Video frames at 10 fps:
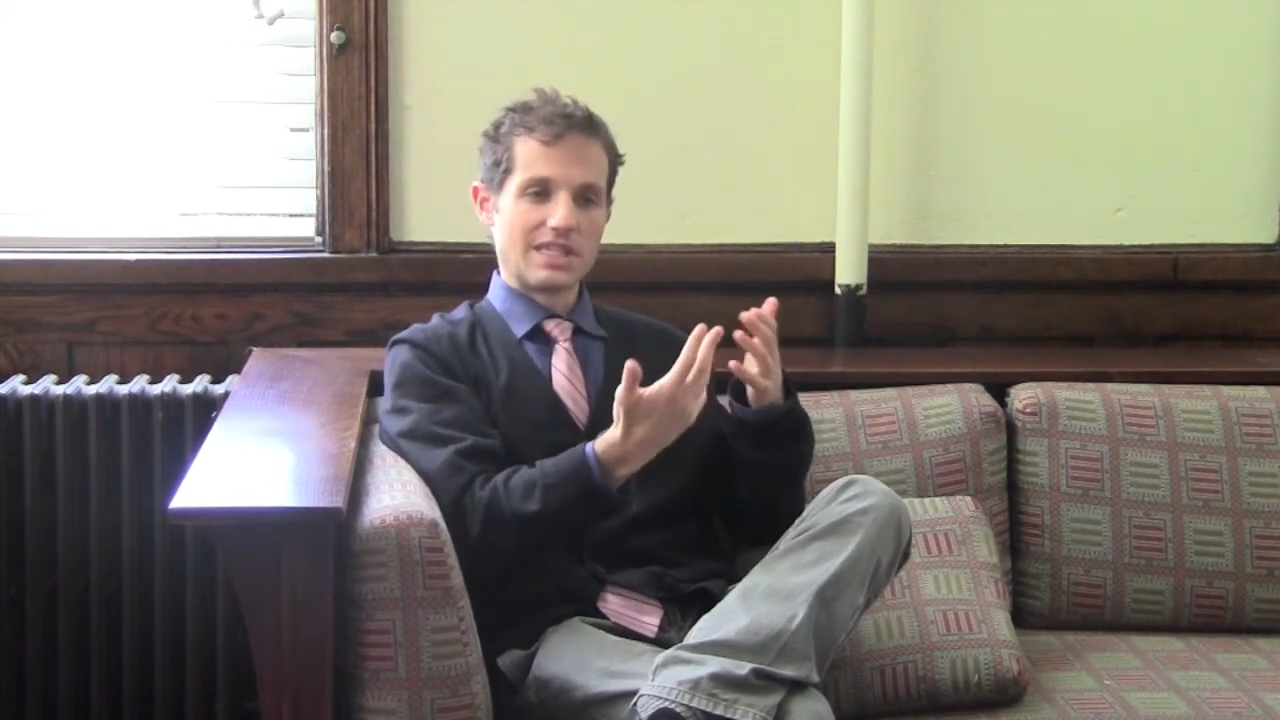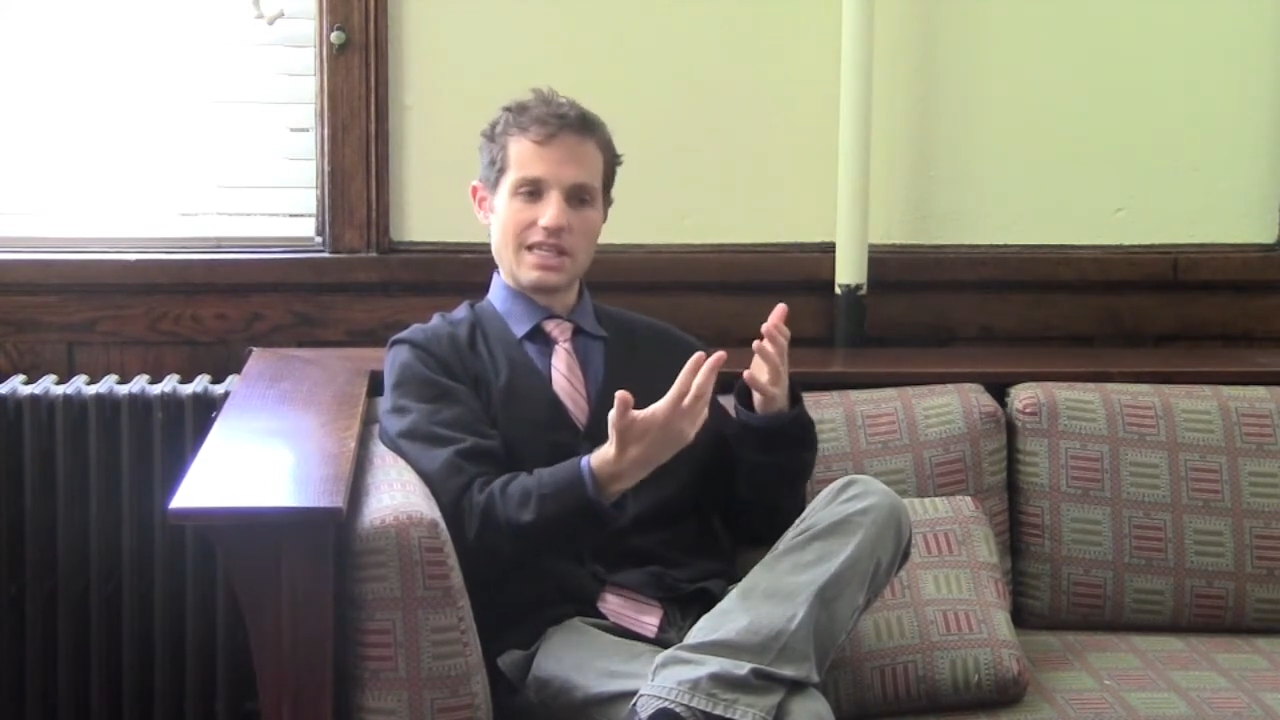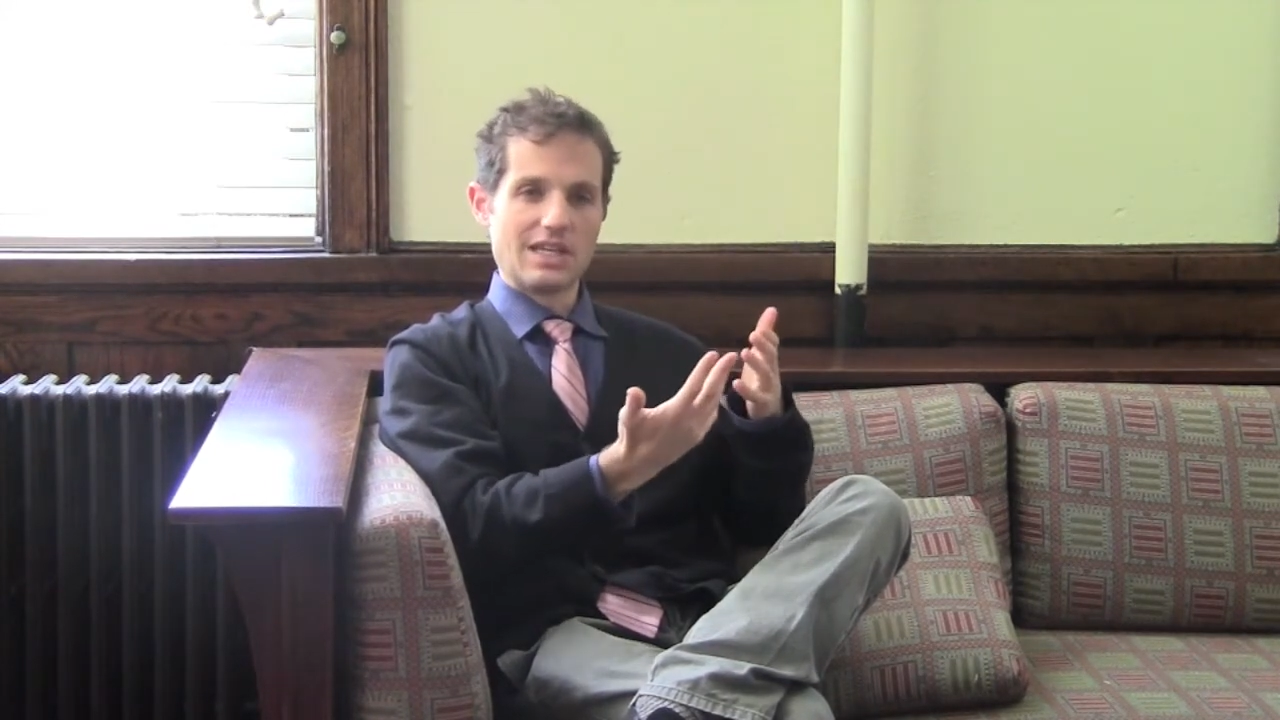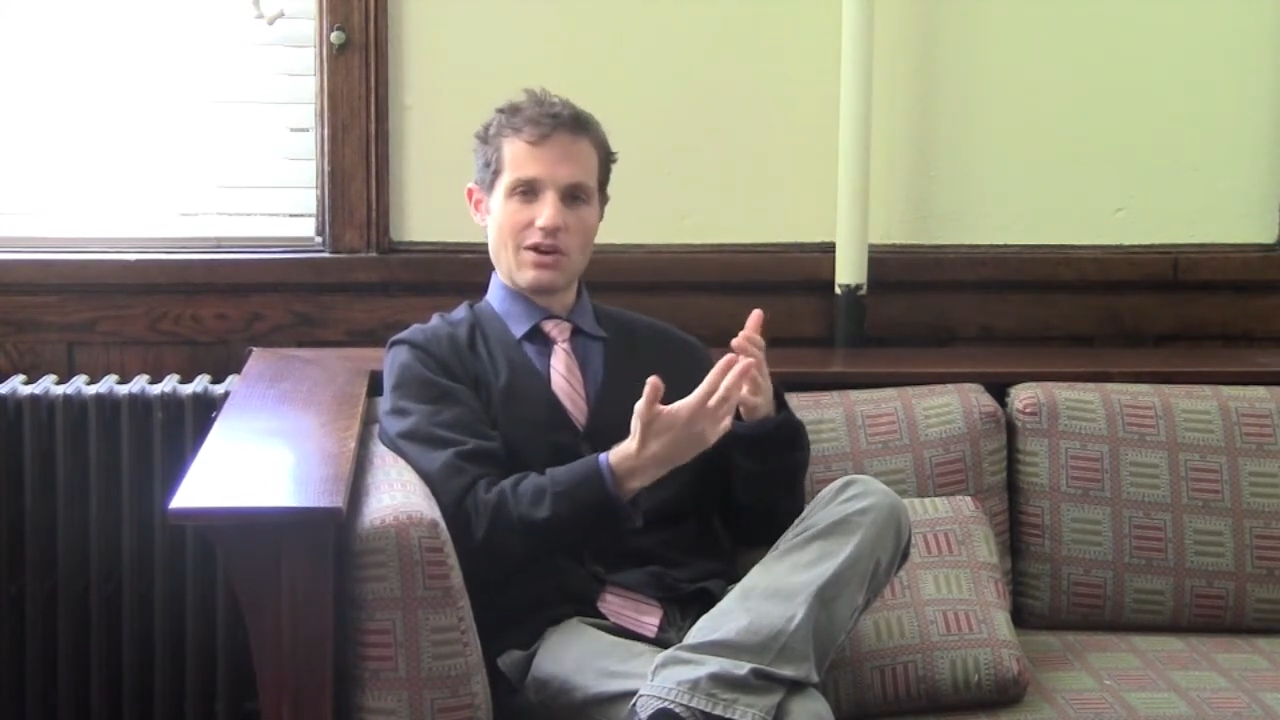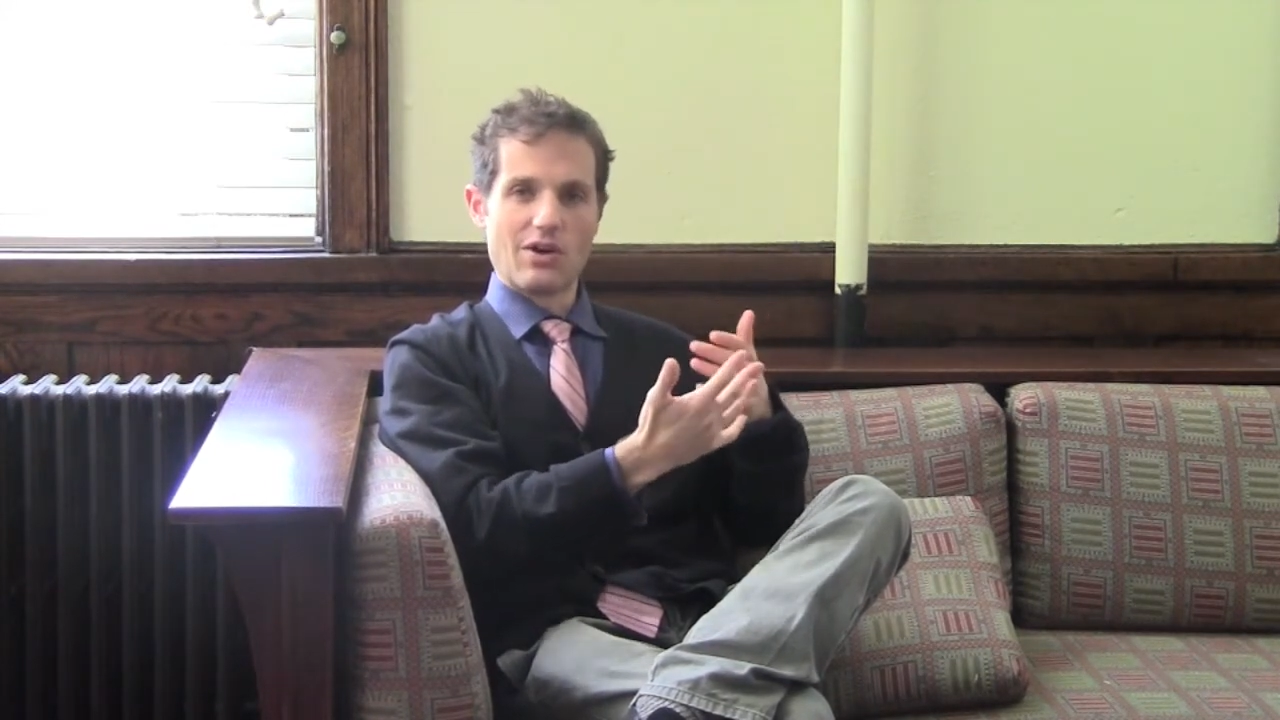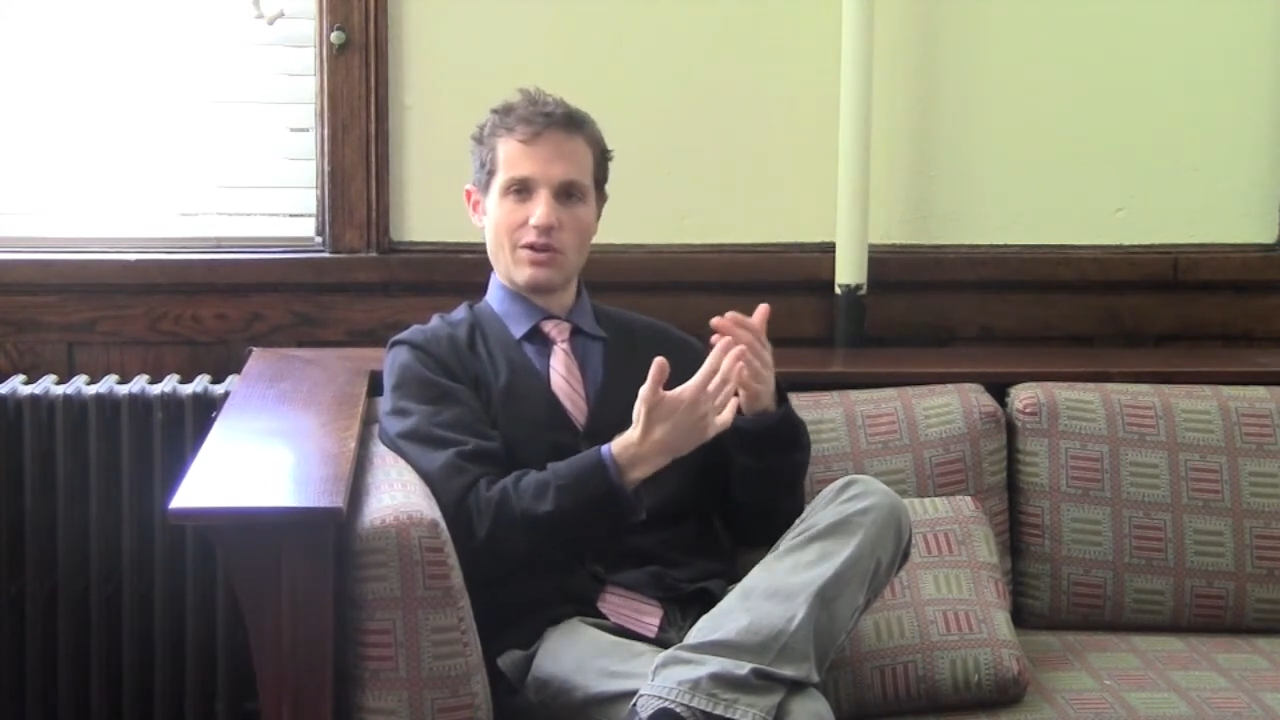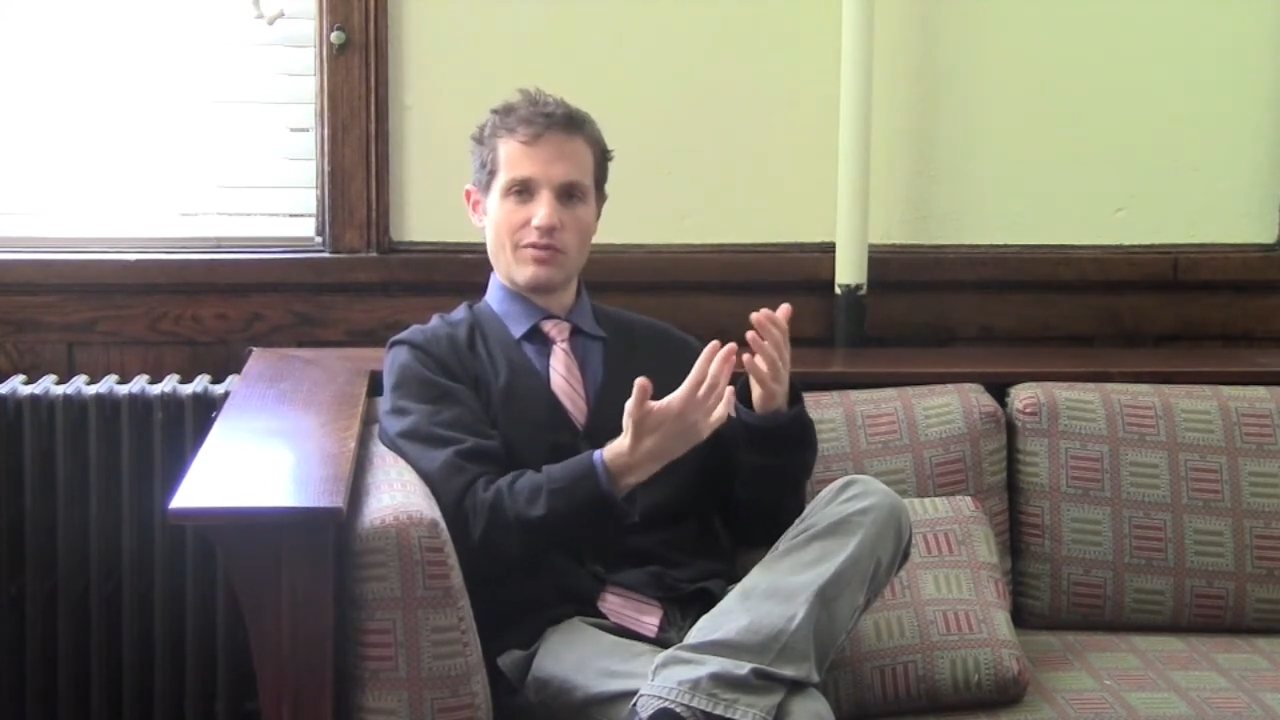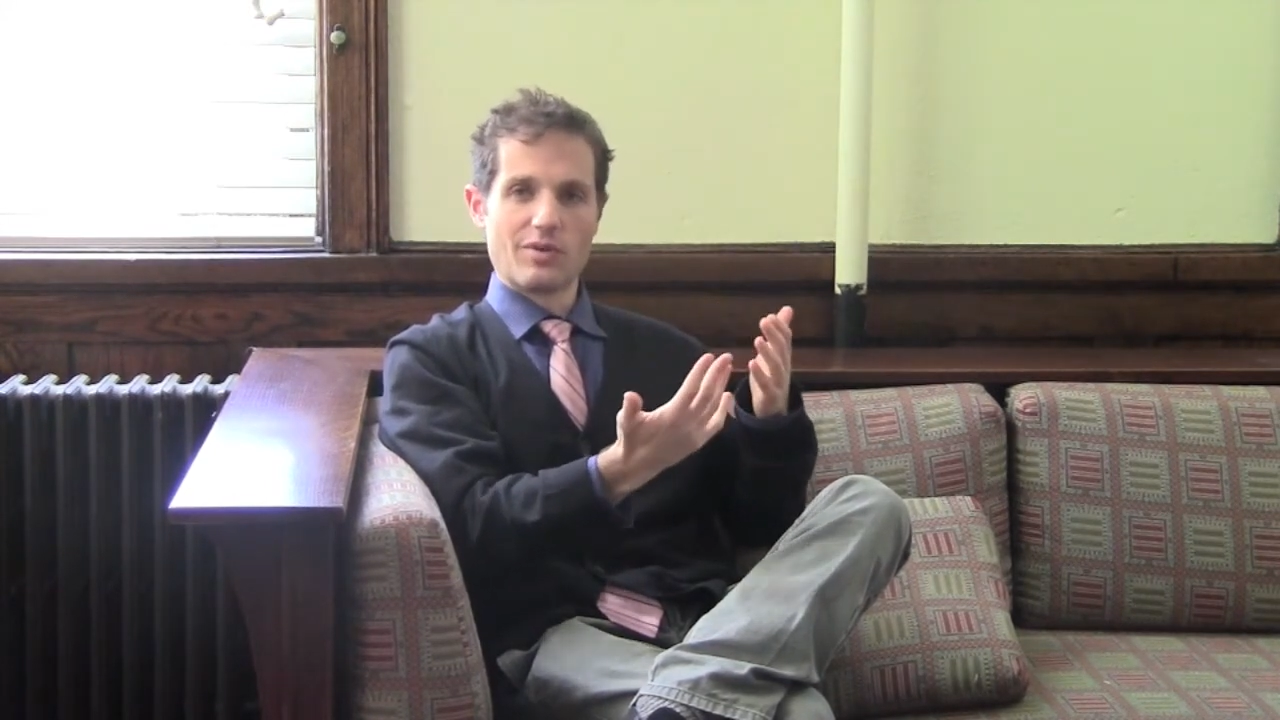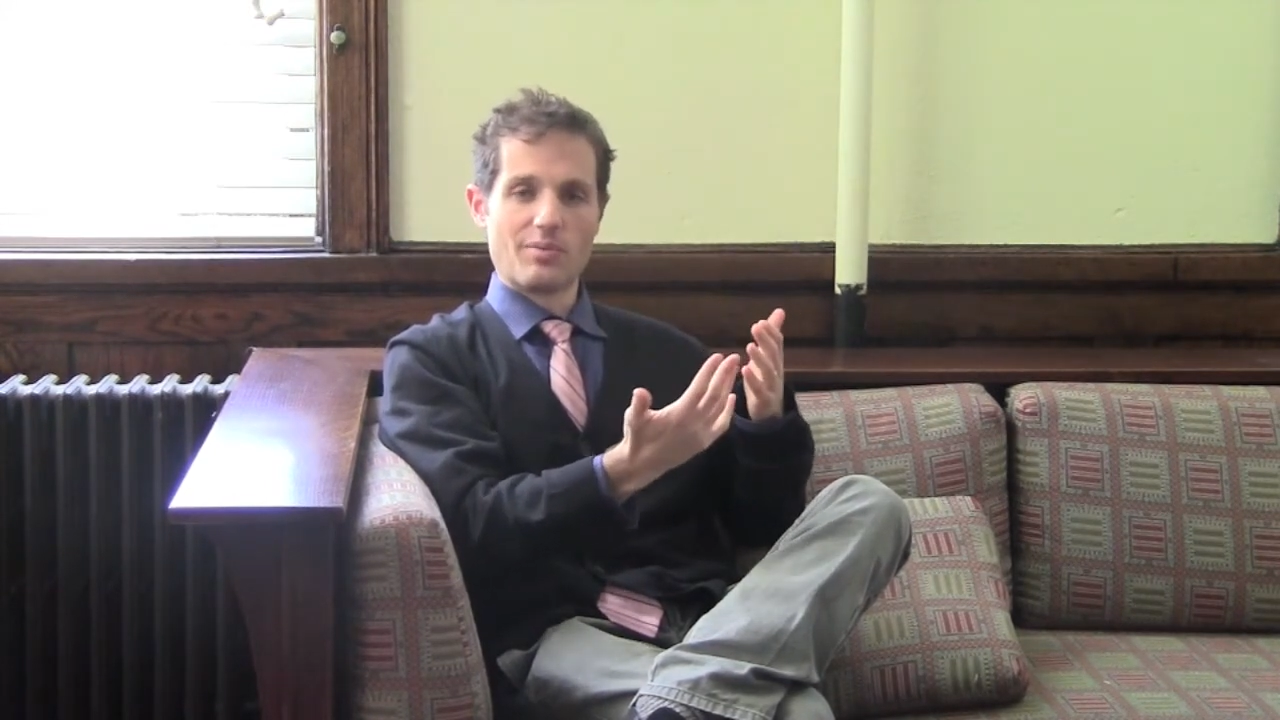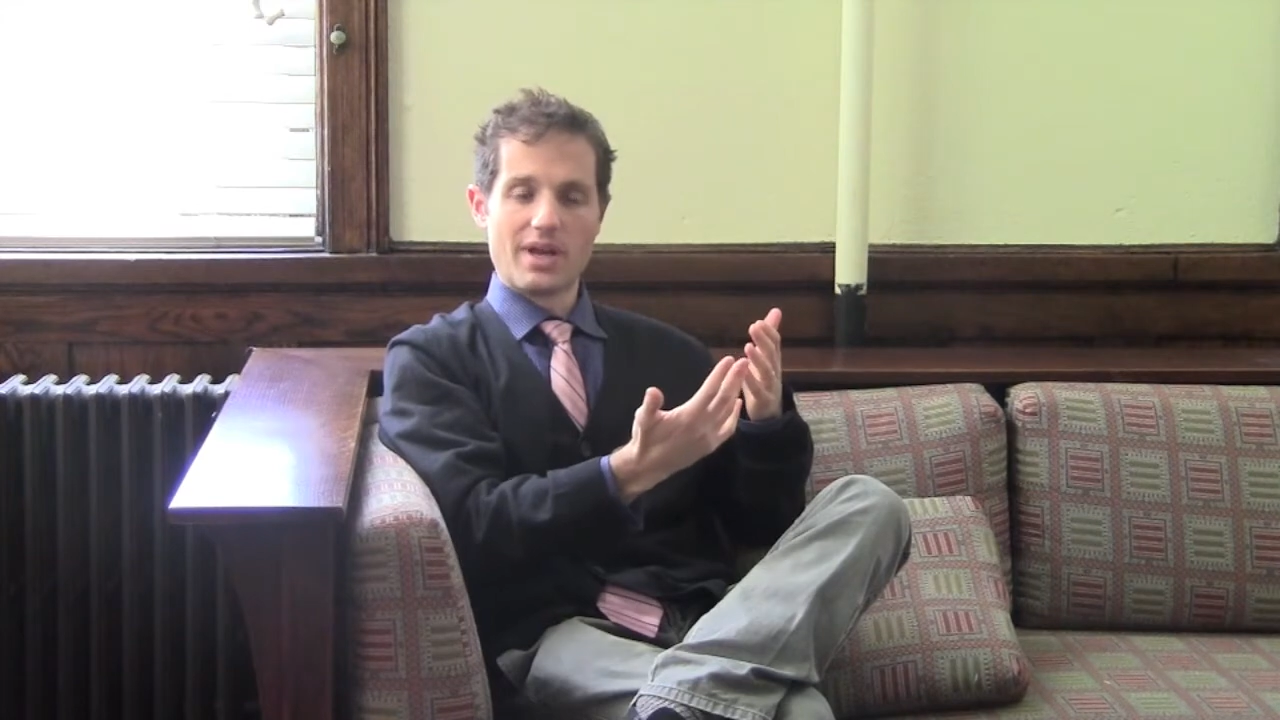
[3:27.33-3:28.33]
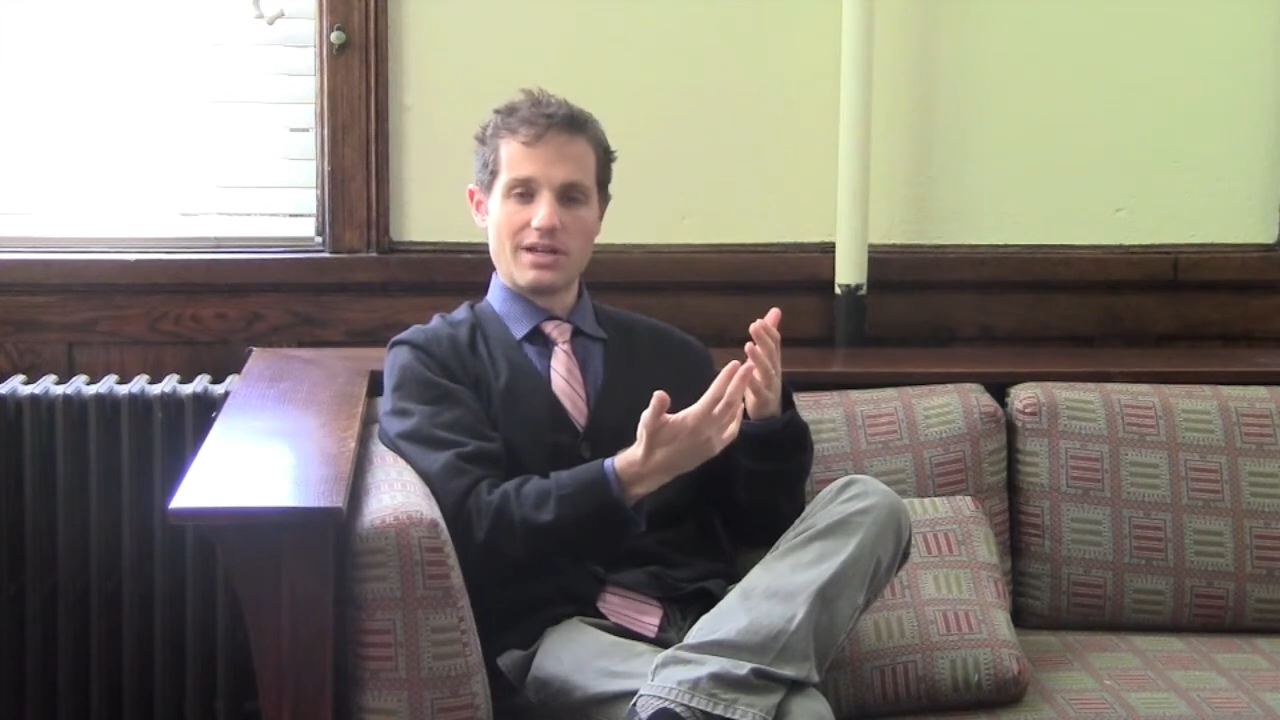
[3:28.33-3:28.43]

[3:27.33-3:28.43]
able to see all